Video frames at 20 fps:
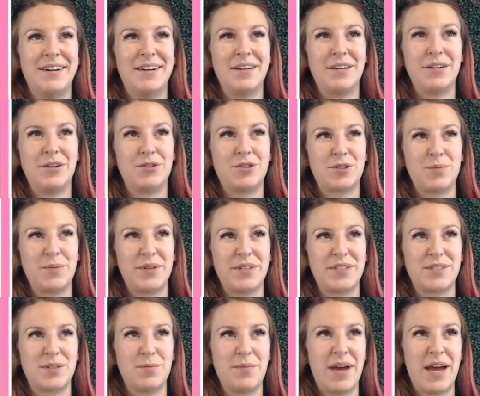You just
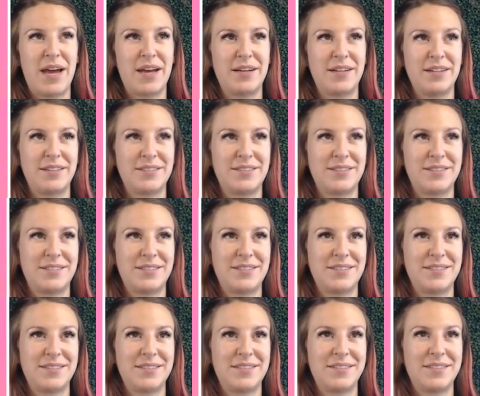missed some madness.
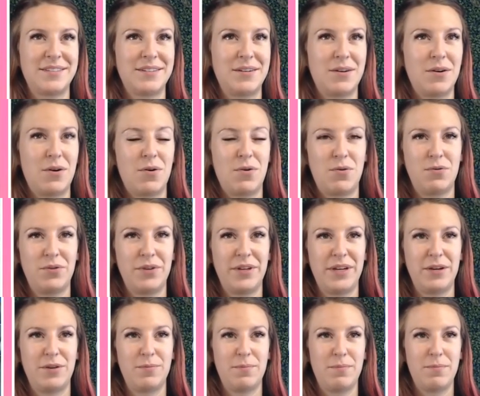
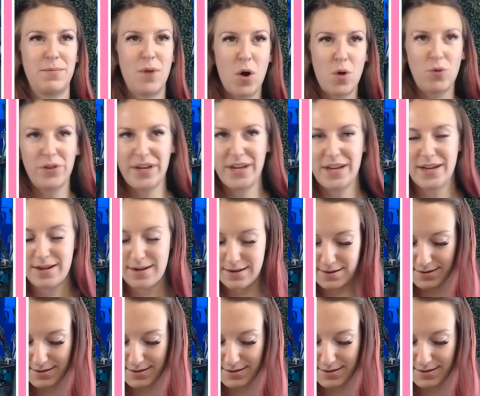Holy moly.